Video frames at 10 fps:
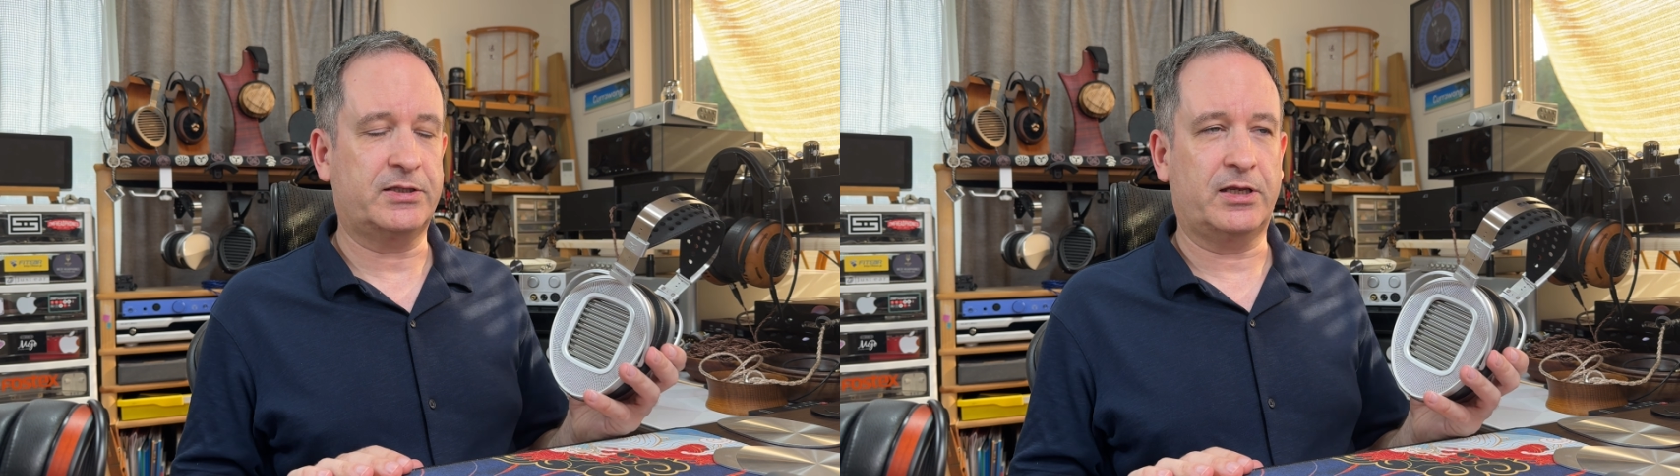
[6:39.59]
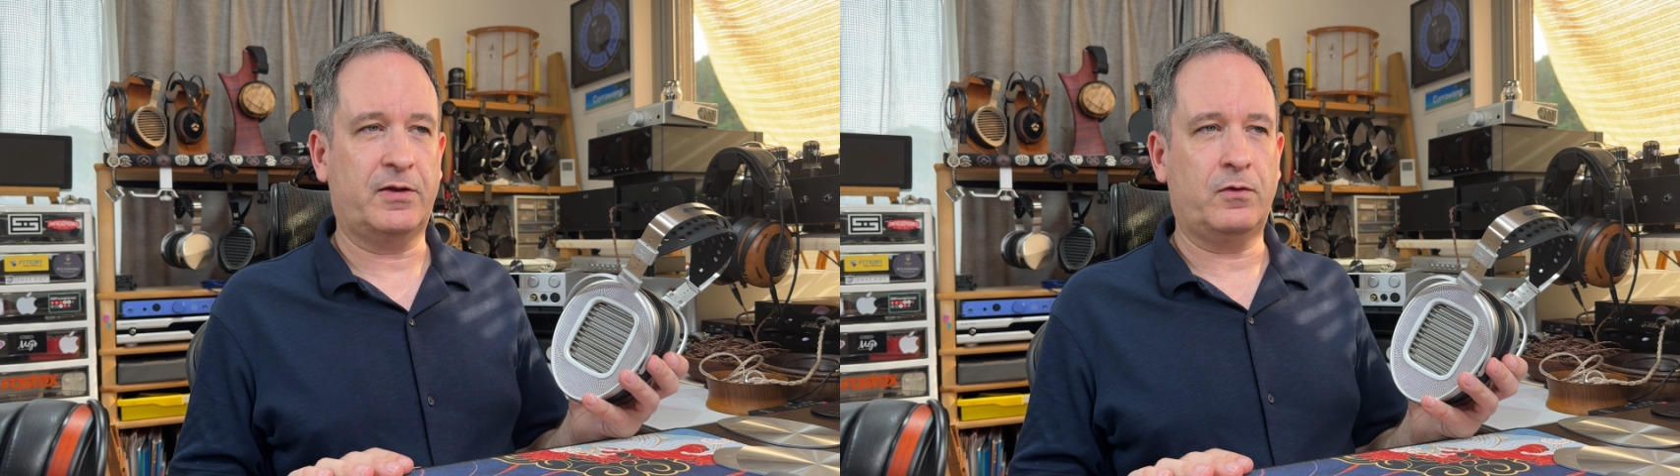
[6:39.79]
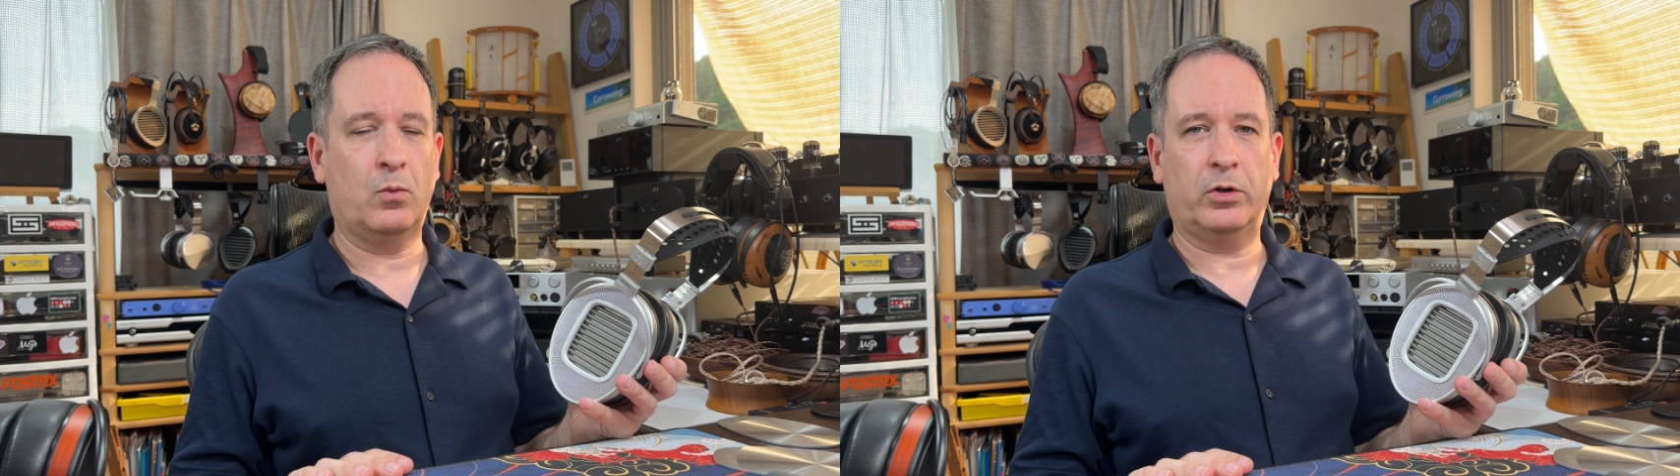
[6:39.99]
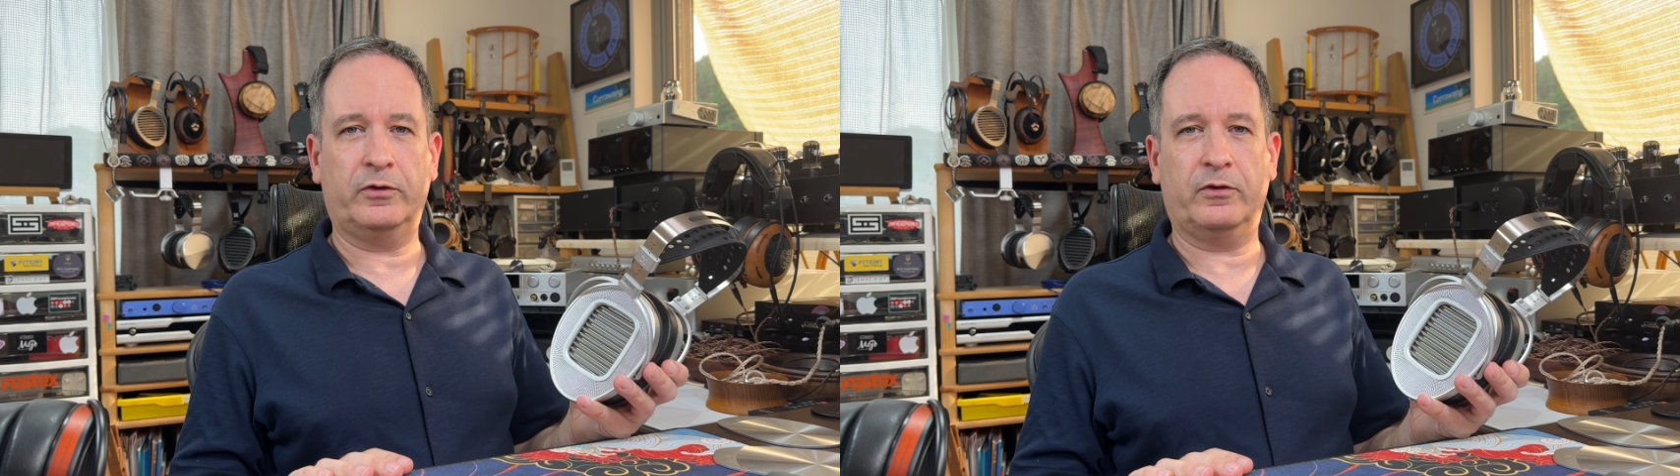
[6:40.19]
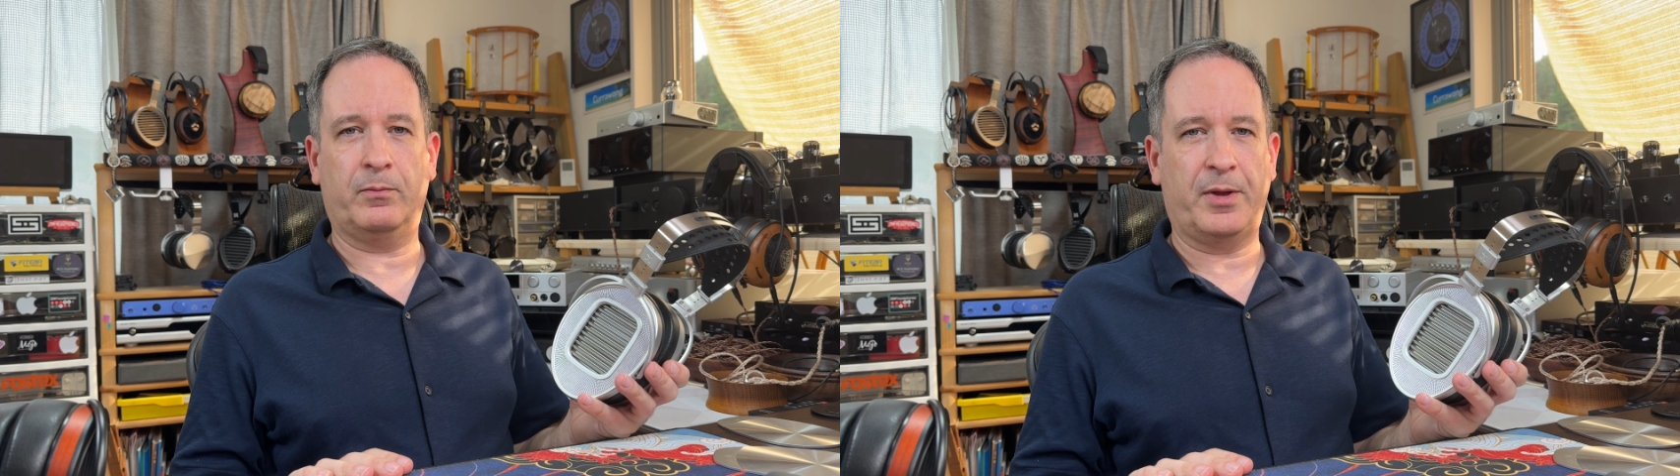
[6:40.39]
If you
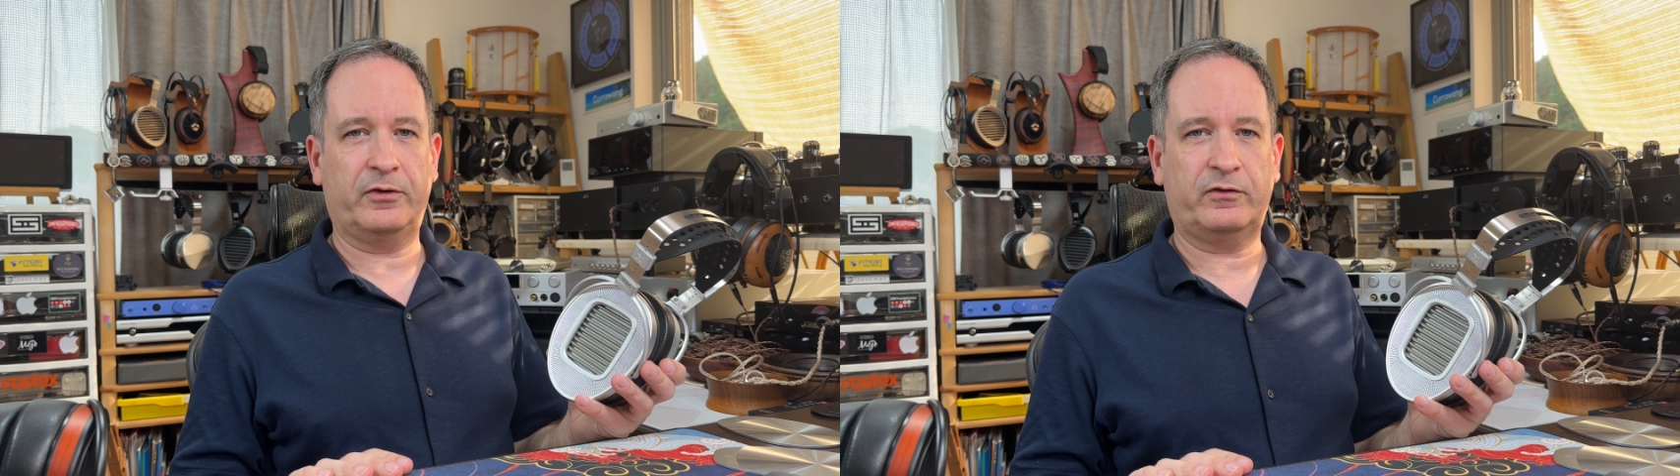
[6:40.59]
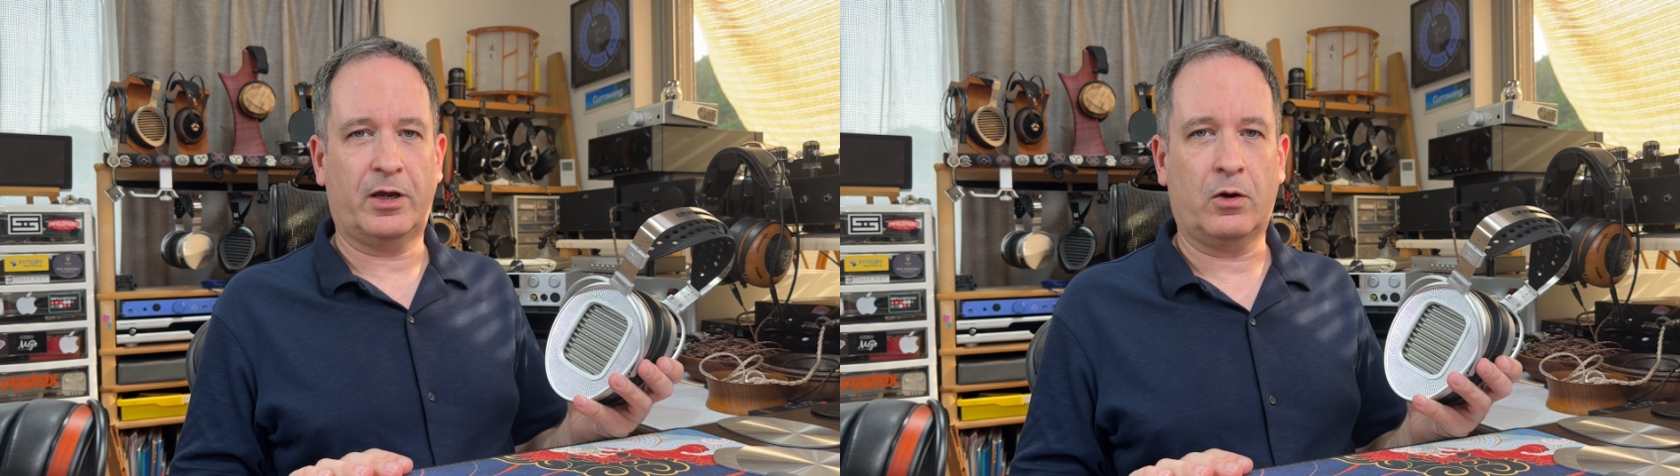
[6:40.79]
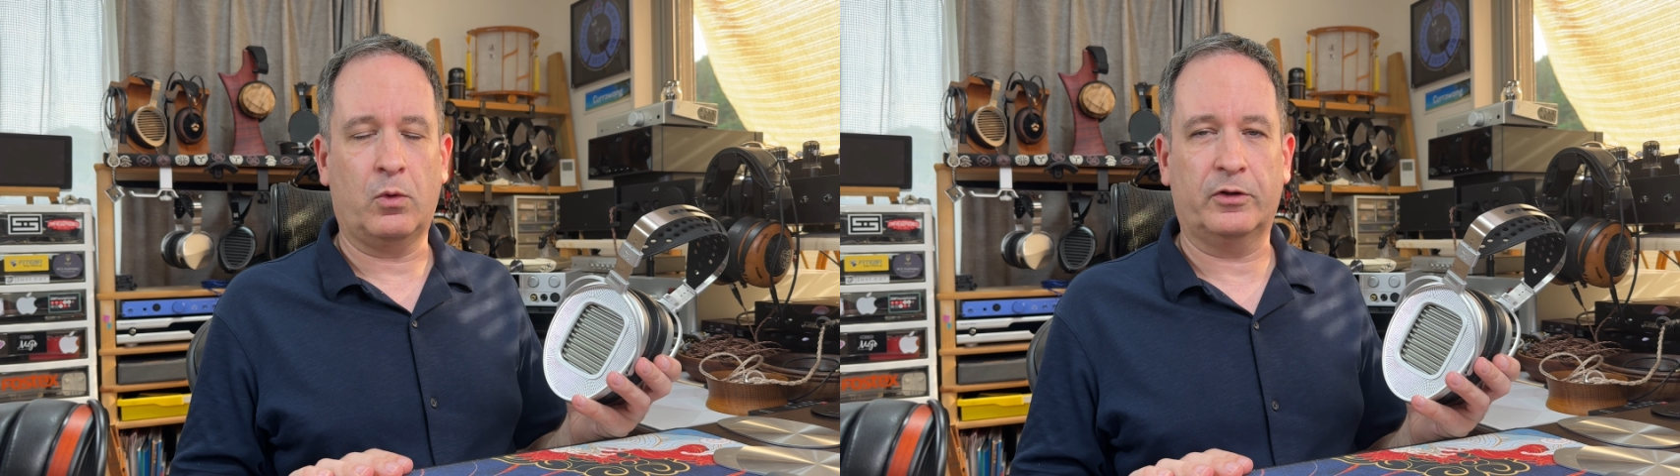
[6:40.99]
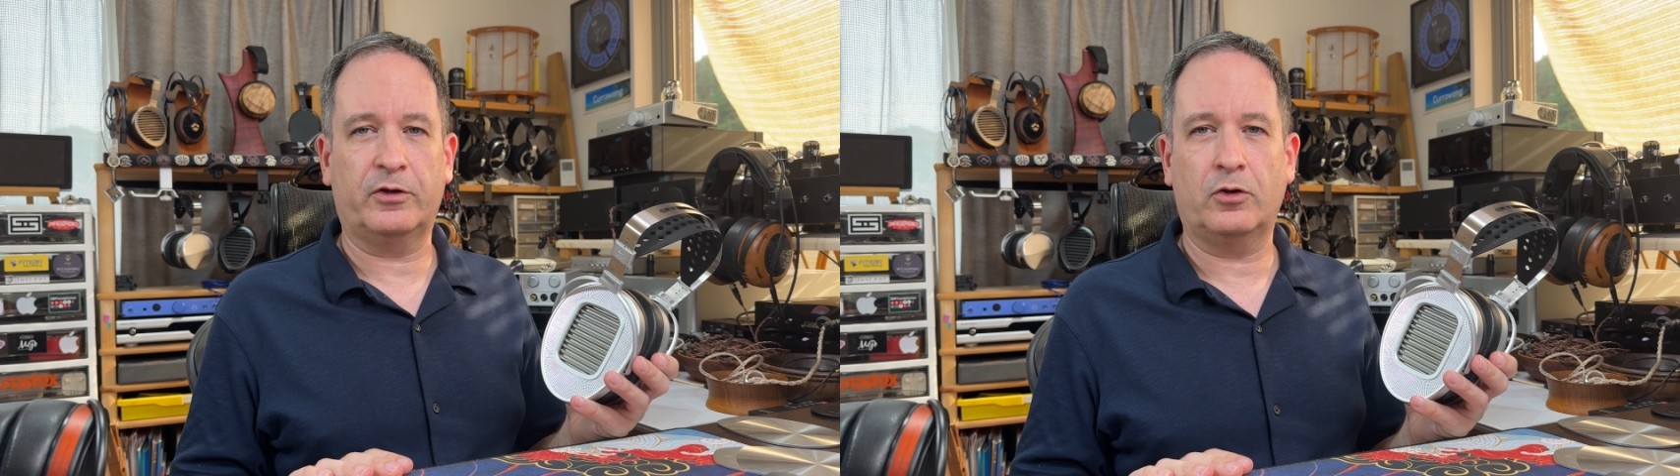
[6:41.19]
wanted the best sound quality,